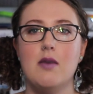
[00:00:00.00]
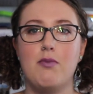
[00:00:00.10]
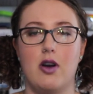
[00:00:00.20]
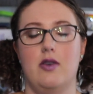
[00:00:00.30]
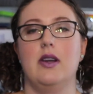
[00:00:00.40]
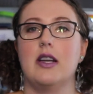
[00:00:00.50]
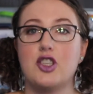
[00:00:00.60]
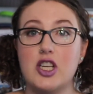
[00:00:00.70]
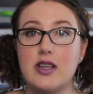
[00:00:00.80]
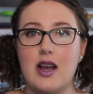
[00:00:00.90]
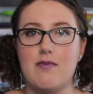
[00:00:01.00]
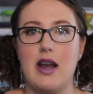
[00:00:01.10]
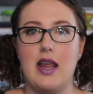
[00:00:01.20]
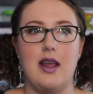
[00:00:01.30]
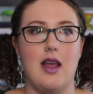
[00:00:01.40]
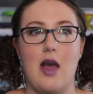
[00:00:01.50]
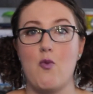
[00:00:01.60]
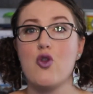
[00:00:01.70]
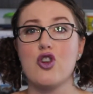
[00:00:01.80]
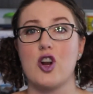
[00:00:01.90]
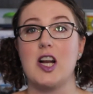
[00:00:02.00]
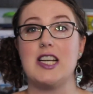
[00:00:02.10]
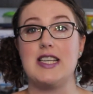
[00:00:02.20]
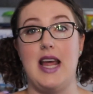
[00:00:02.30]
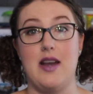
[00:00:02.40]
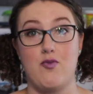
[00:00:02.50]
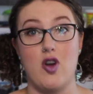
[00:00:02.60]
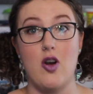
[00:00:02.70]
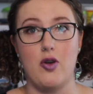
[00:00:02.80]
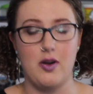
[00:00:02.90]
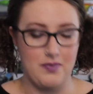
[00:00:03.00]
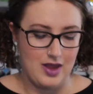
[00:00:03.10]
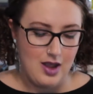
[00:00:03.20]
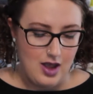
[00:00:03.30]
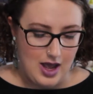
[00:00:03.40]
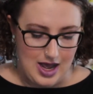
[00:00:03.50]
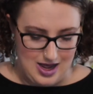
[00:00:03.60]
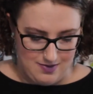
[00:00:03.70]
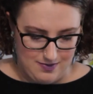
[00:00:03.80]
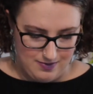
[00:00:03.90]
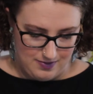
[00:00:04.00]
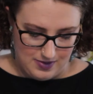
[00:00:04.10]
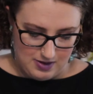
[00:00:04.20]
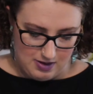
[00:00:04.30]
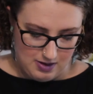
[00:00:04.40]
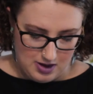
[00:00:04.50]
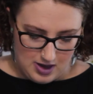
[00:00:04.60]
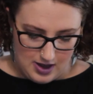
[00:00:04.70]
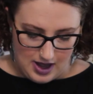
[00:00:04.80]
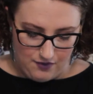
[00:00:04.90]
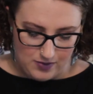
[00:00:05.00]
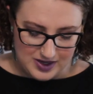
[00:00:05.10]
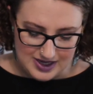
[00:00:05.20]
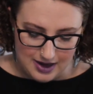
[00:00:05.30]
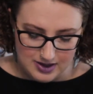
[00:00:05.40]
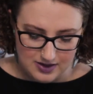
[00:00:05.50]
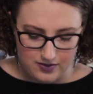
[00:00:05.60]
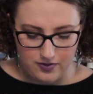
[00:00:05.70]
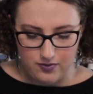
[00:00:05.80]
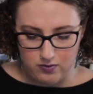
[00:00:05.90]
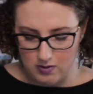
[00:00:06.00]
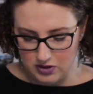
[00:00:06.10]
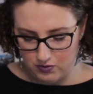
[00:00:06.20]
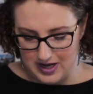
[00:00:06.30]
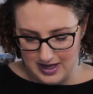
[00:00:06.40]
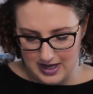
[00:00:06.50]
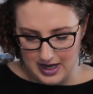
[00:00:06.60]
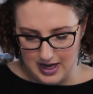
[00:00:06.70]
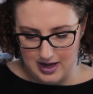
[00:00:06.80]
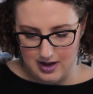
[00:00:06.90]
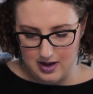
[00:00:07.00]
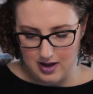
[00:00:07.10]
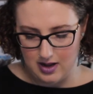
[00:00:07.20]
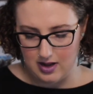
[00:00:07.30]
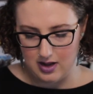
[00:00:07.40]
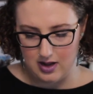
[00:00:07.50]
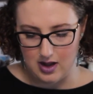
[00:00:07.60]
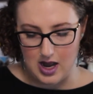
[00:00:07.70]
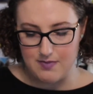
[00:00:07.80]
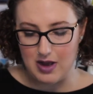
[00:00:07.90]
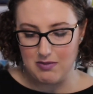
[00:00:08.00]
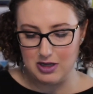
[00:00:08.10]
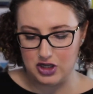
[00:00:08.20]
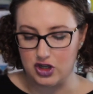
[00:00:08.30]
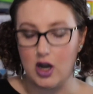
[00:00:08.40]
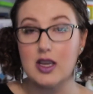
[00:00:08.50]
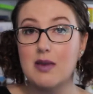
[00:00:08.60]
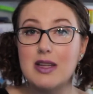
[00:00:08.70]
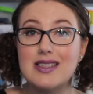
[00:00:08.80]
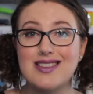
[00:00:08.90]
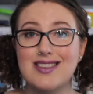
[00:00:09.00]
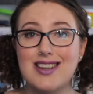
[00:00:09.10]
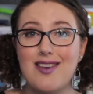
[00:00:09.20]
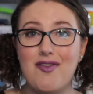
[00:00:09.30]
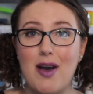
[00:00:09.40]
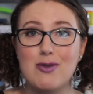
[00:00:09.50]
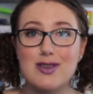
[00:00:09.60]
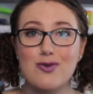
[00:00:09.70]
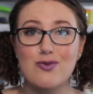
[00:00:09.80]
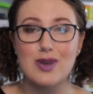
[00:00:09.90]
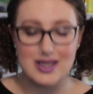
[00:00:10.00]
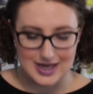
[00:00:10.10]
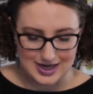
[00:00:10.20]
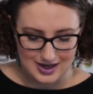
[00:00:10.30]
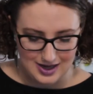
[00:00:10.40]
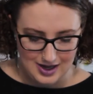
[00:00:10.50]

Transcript: borrowing a shit ton of money, and we're dead broke. And from the sounds of what was written in unpublished documents and stuff, that was a really